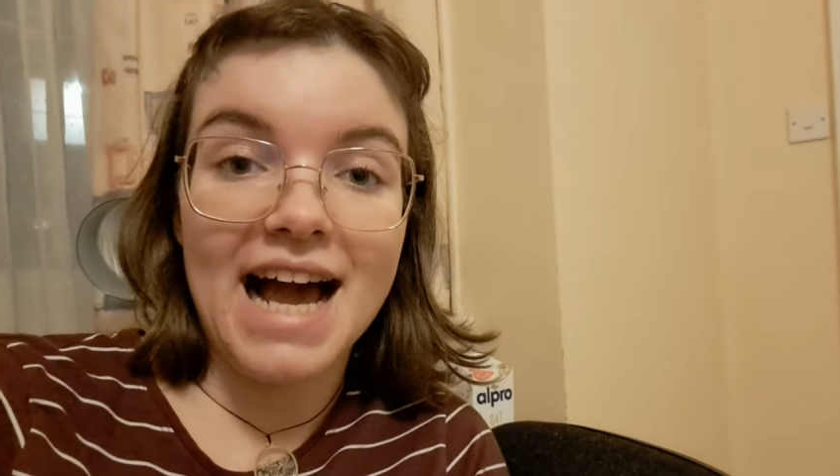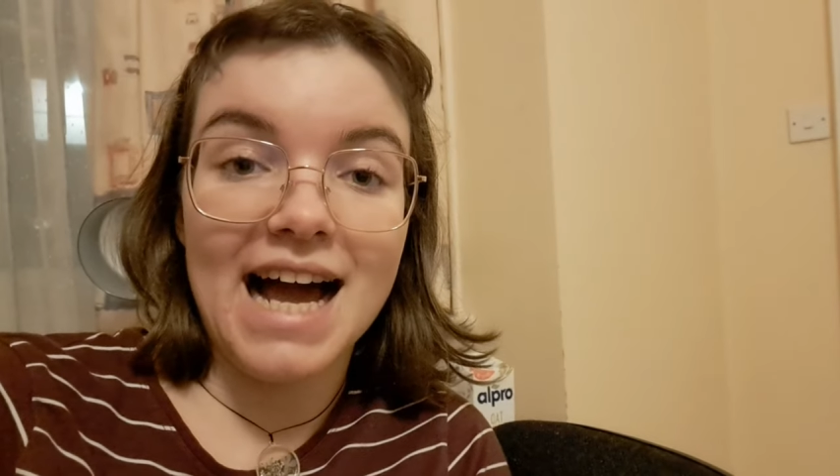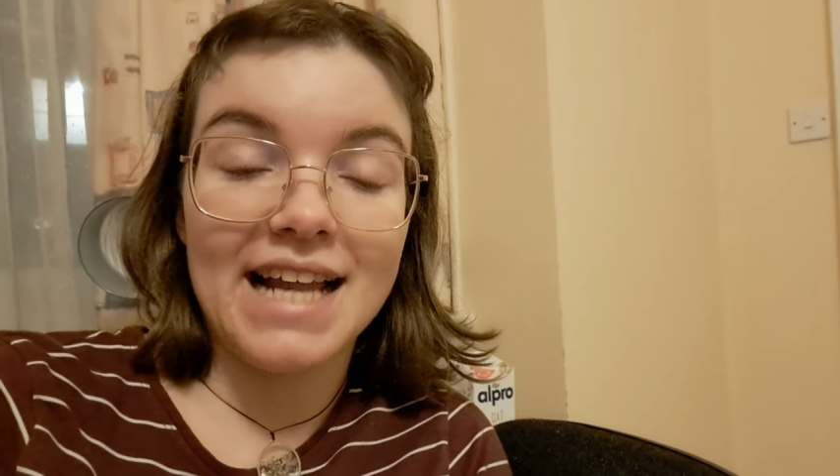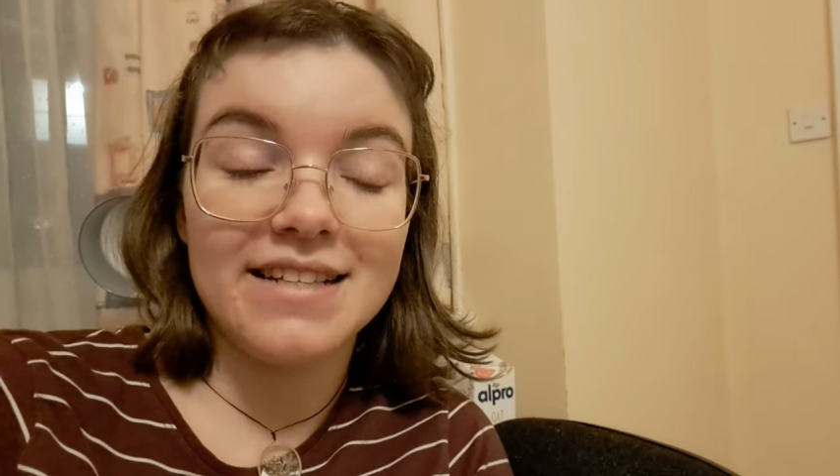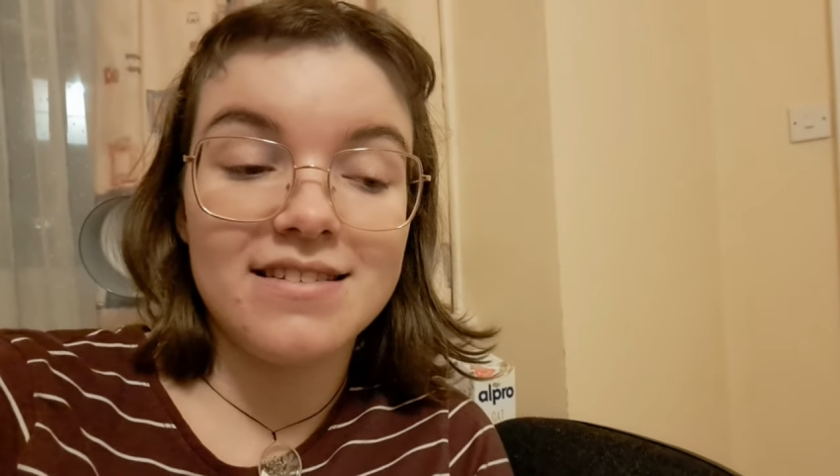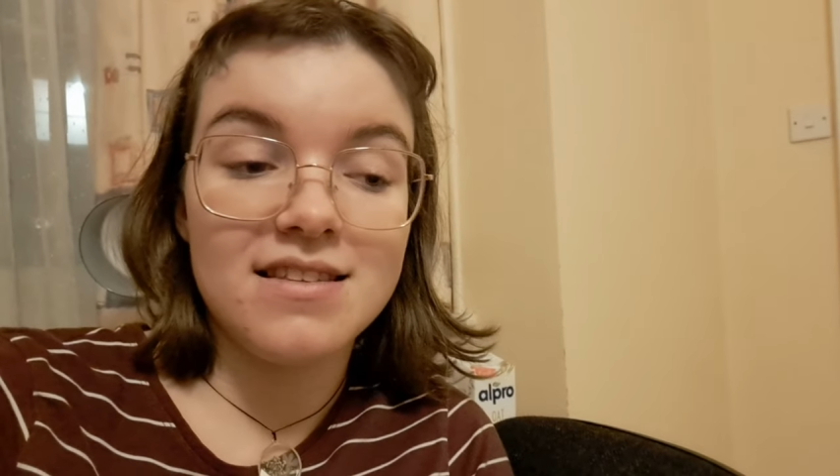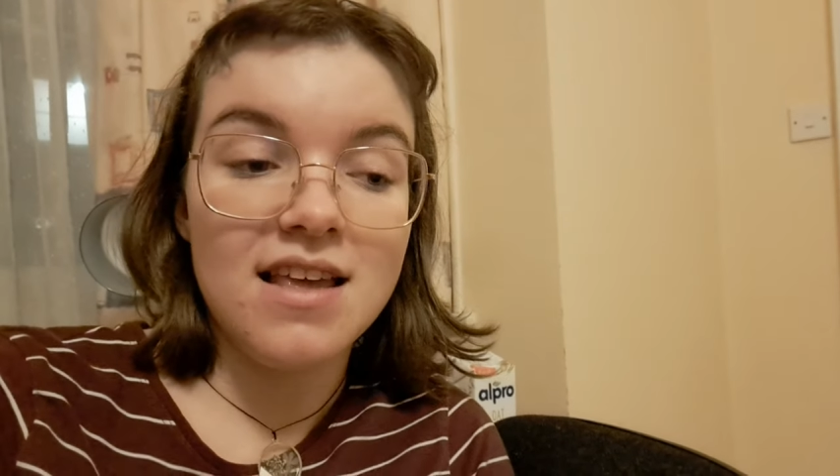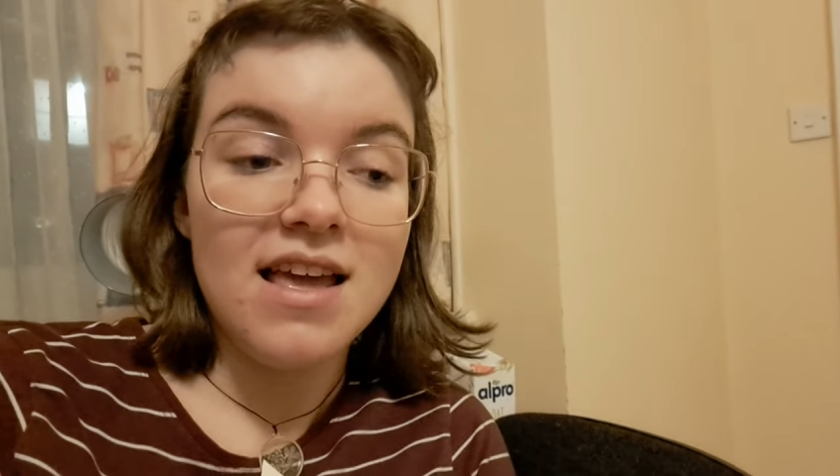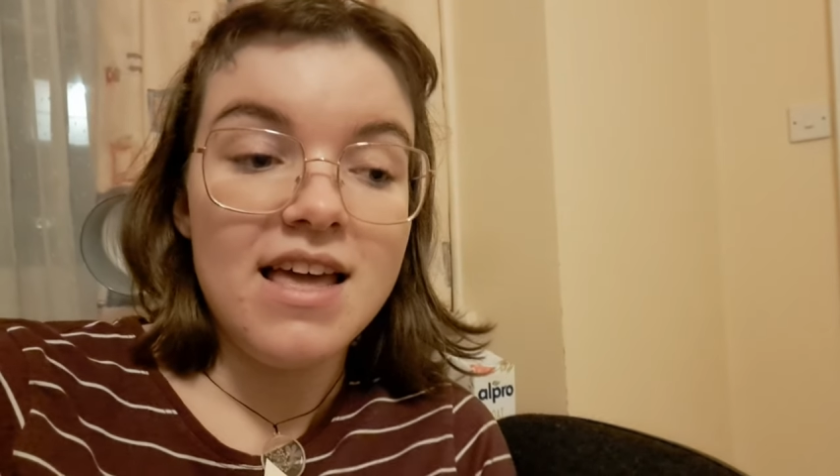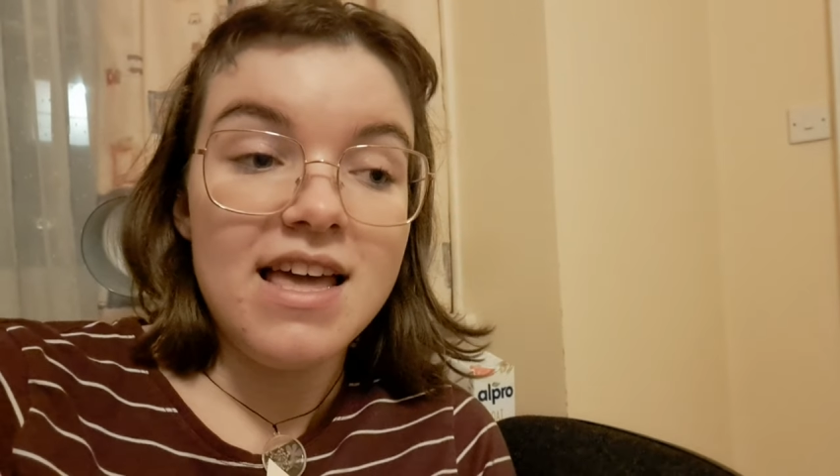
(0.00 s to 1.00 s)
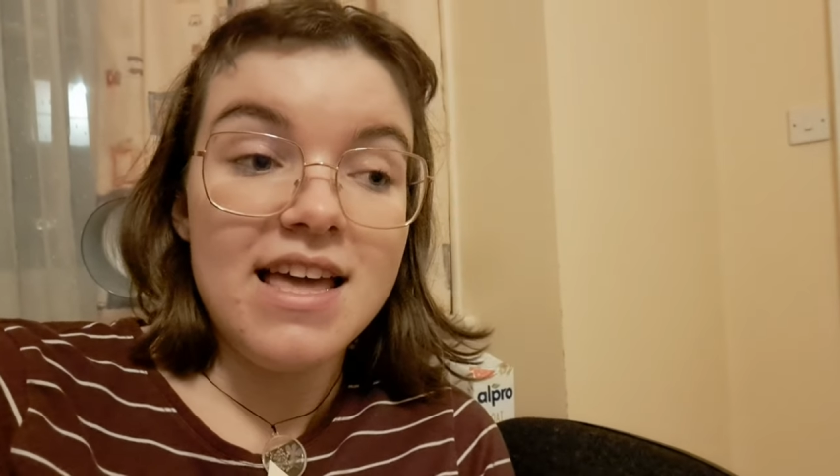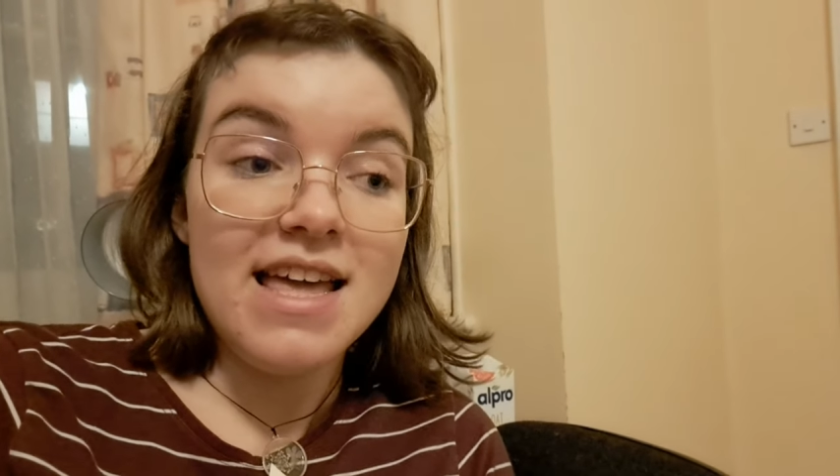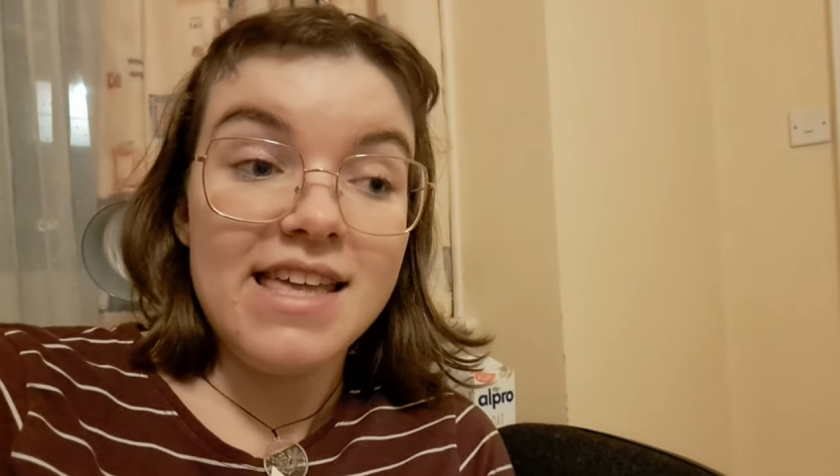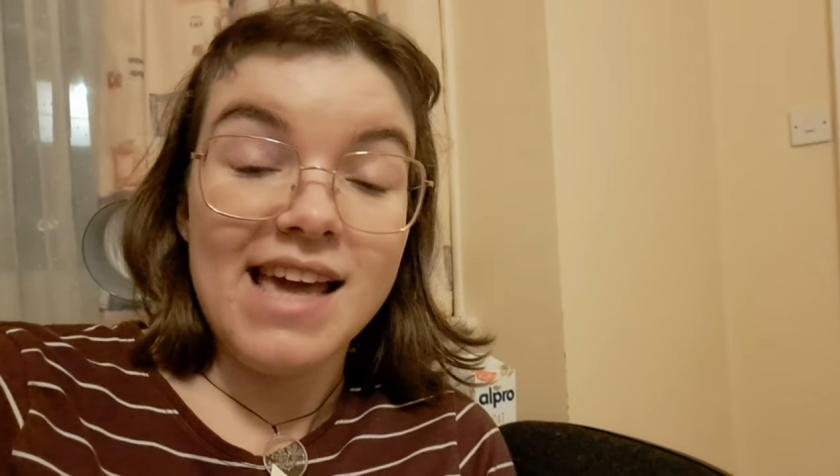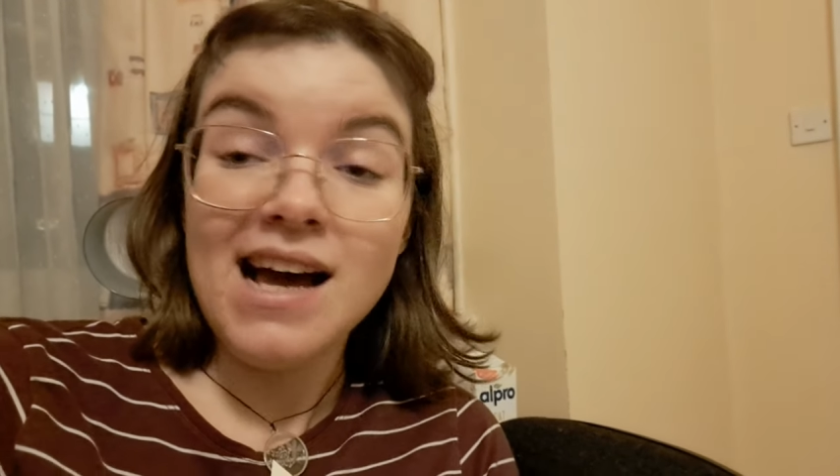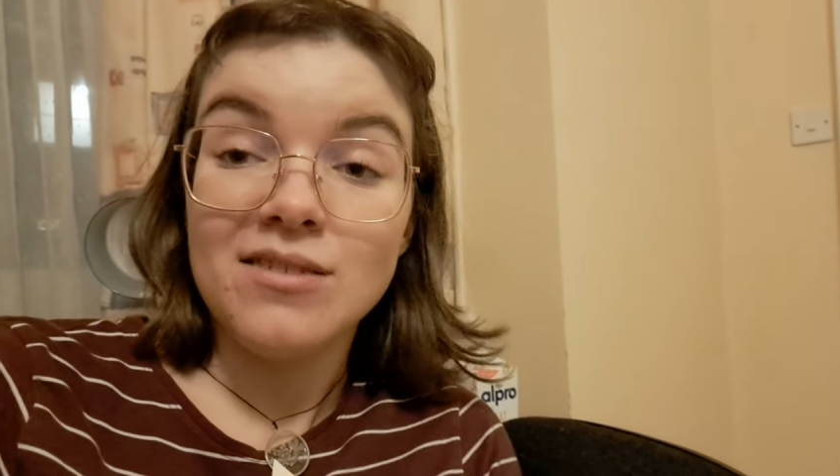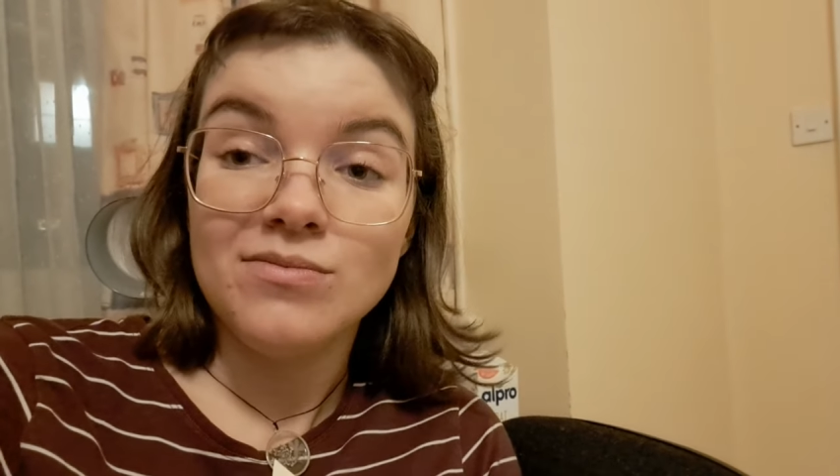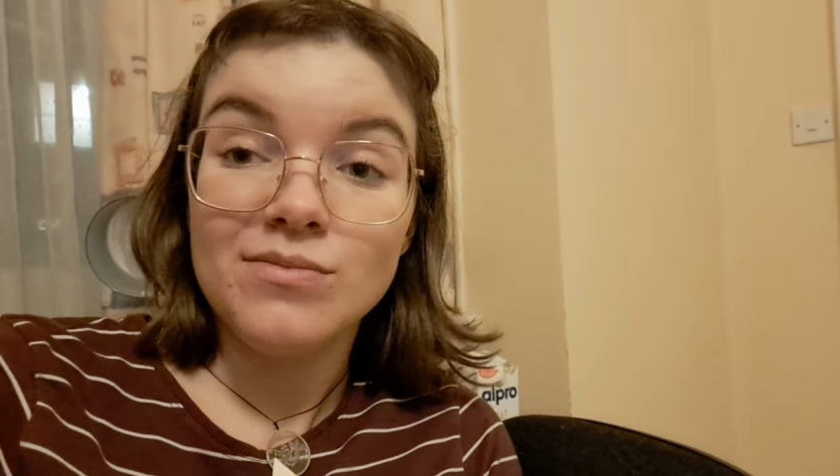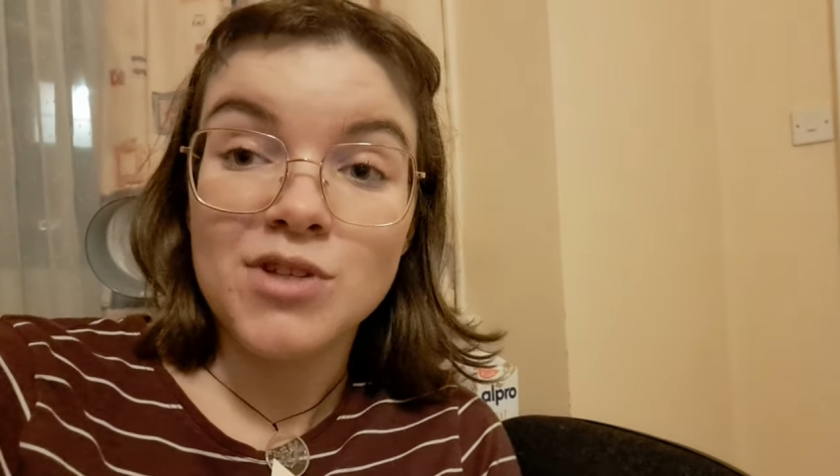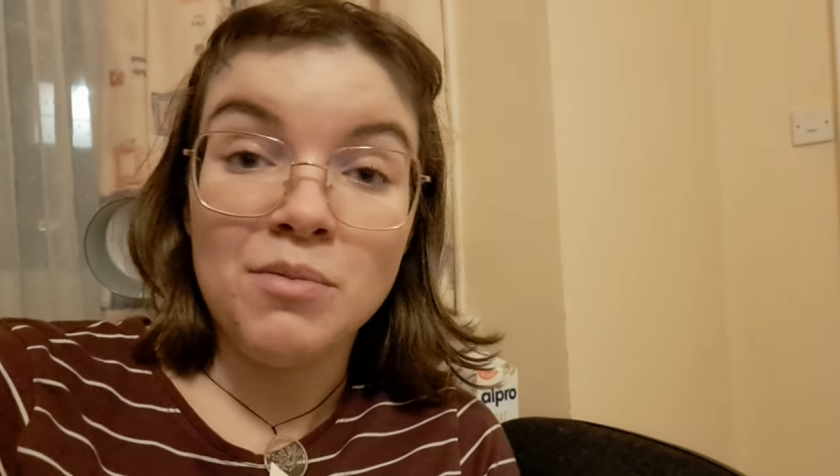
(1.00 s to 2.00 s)
and yeah,
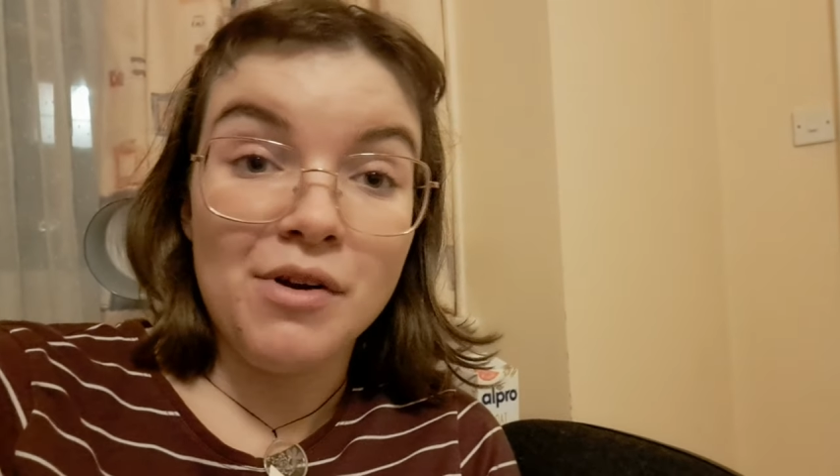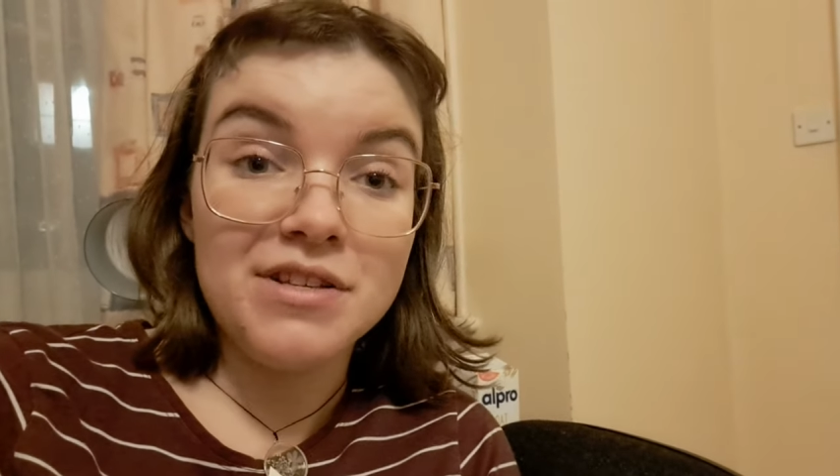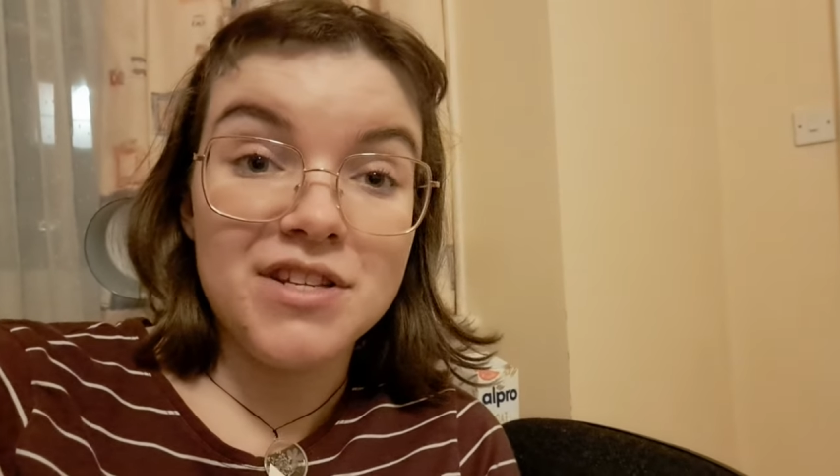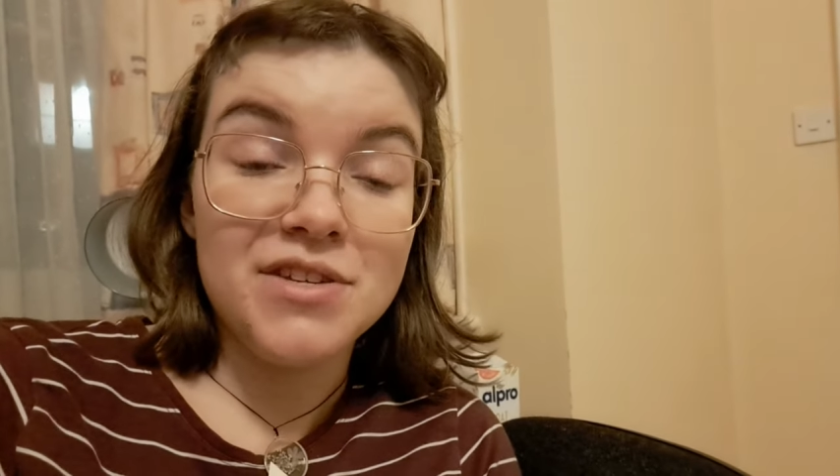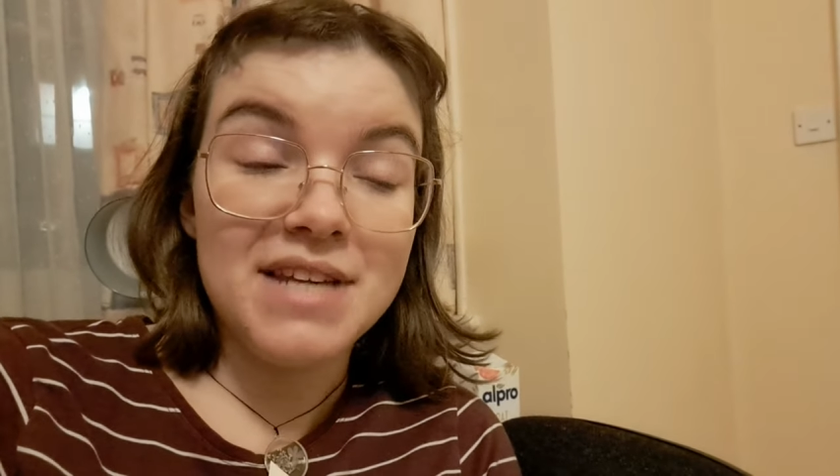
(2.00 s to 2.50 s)
tomorrow is a new